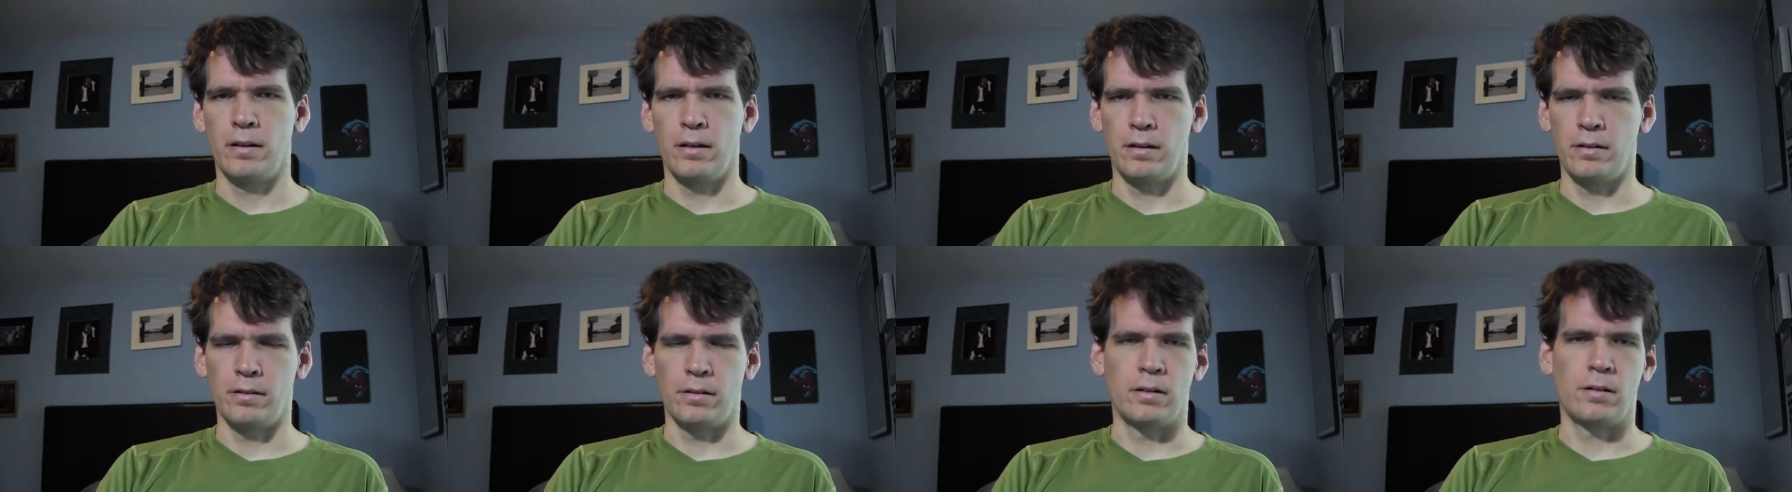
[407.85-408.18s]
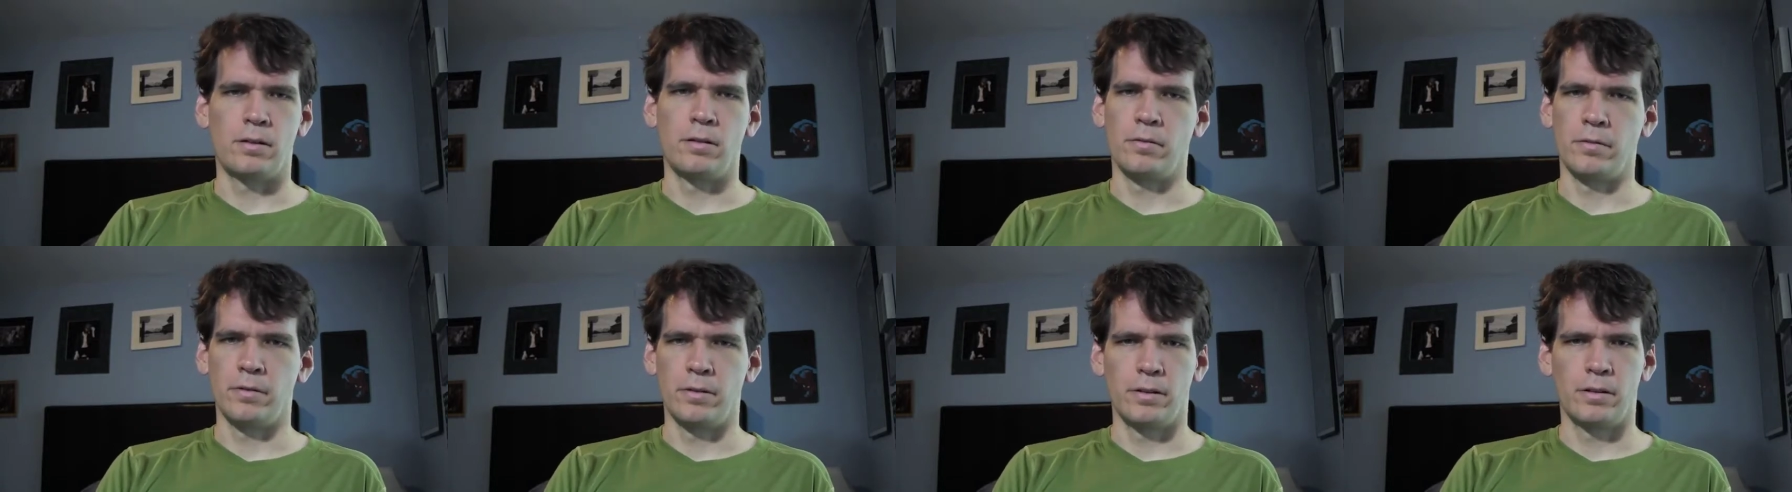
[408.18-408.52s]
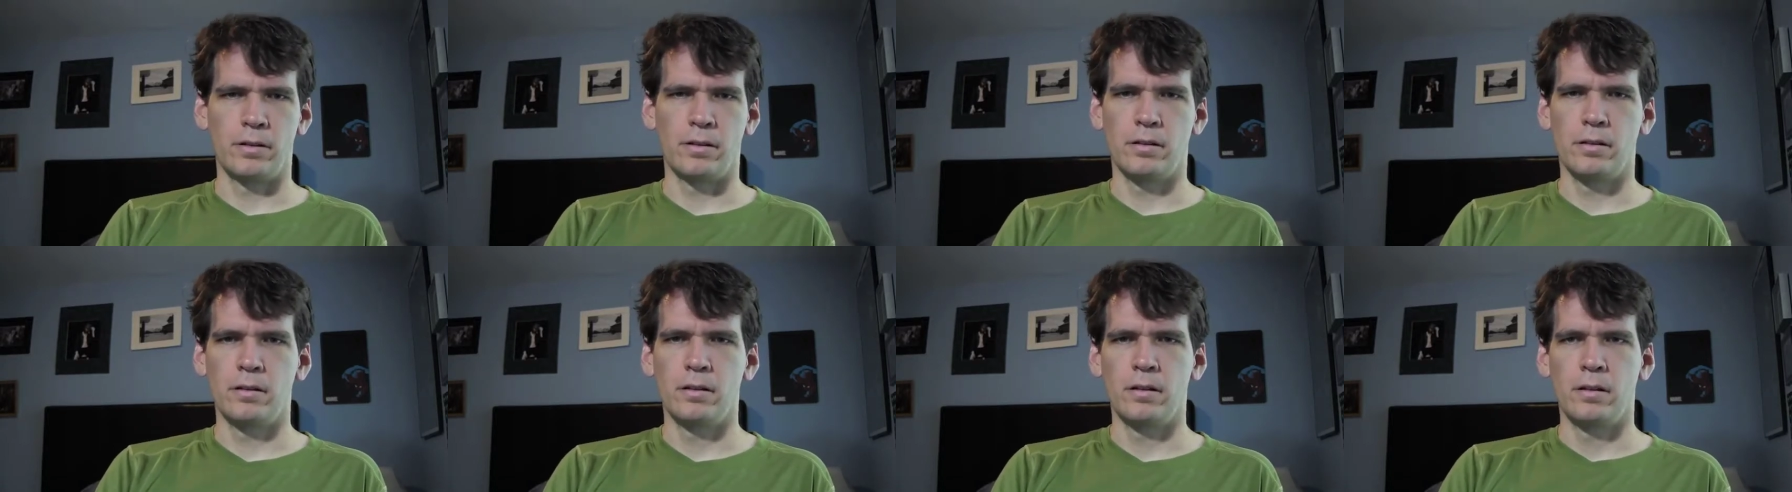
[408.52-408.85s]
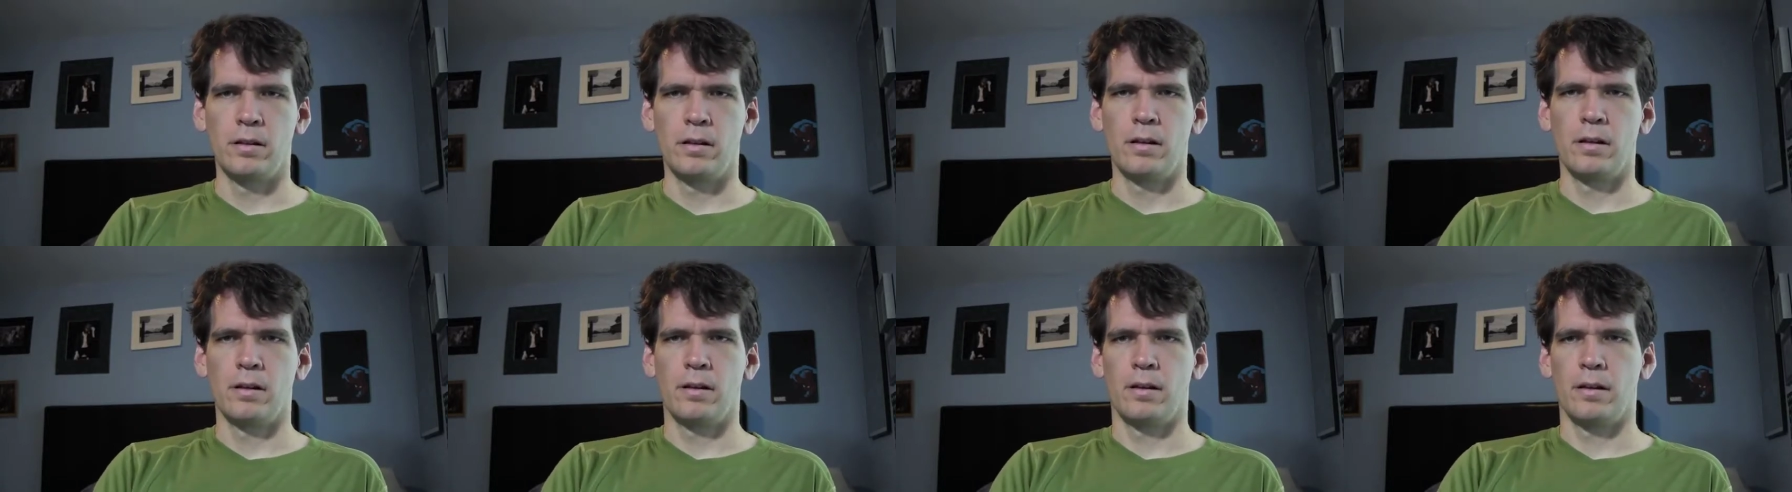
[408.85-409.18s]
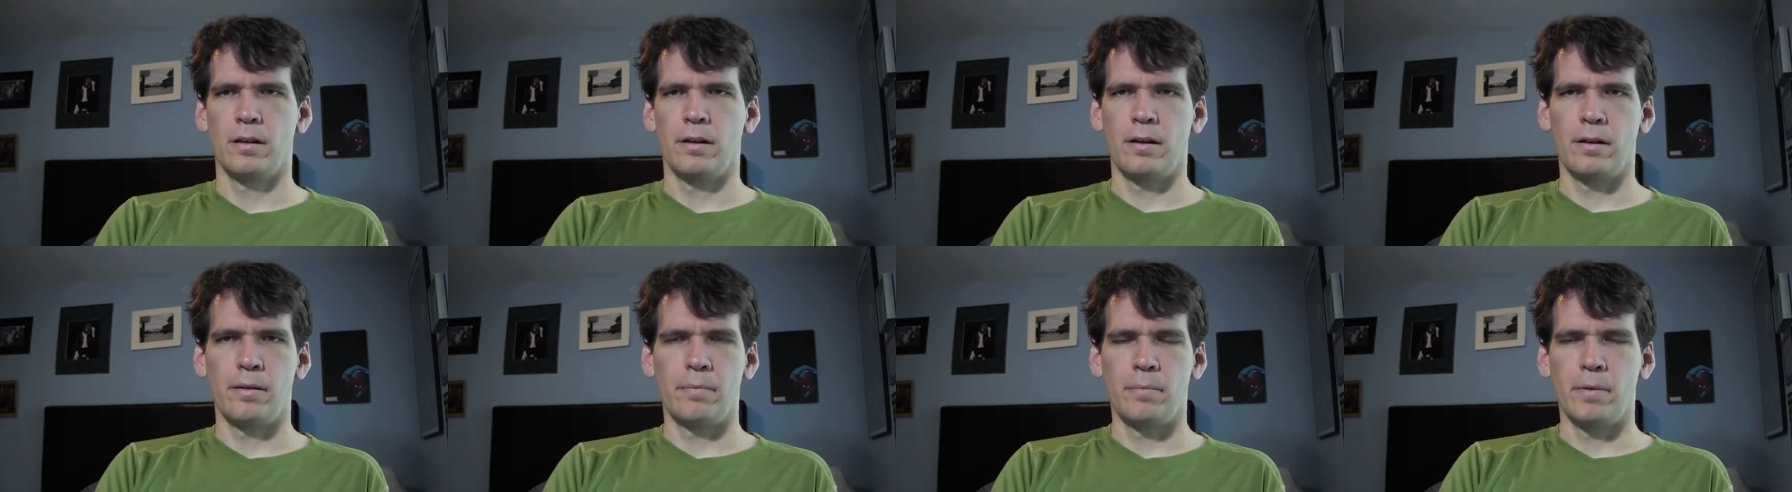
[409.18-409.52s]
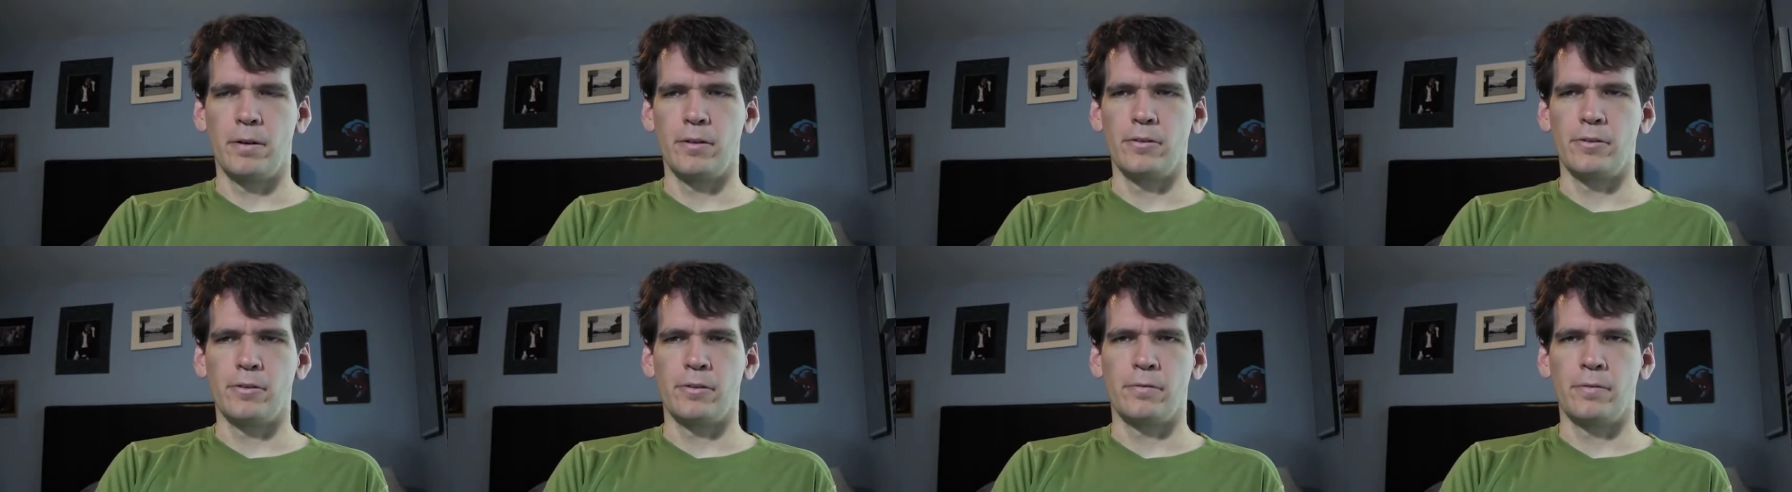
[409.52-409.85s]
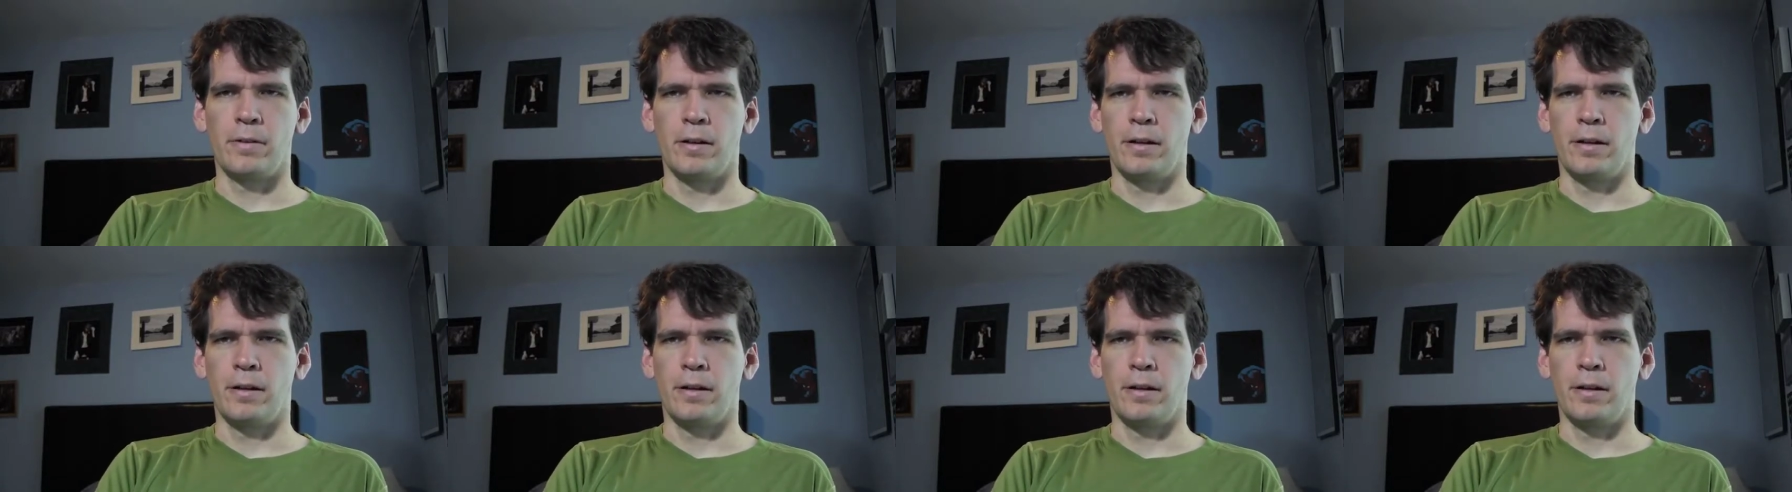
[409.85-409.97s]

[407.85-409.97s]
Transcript: along with a bunch of